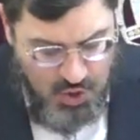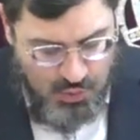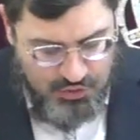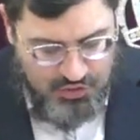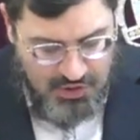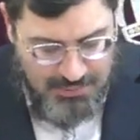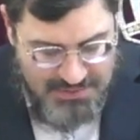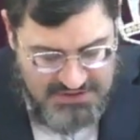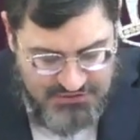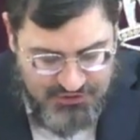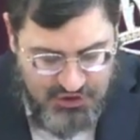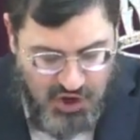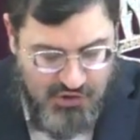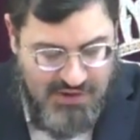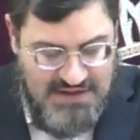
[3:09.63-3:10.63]
We're doing a
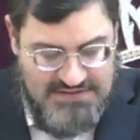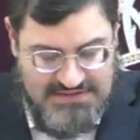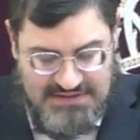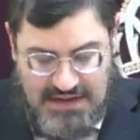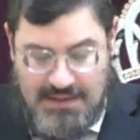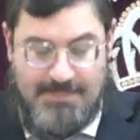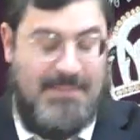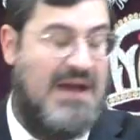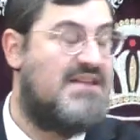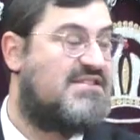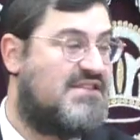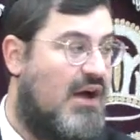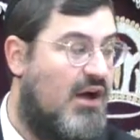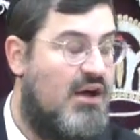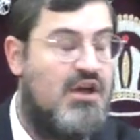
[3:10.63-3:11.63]
mitzvah daraisa. Now,
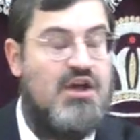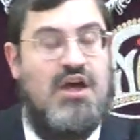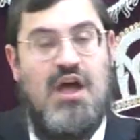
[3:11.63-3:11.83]
l'maisa,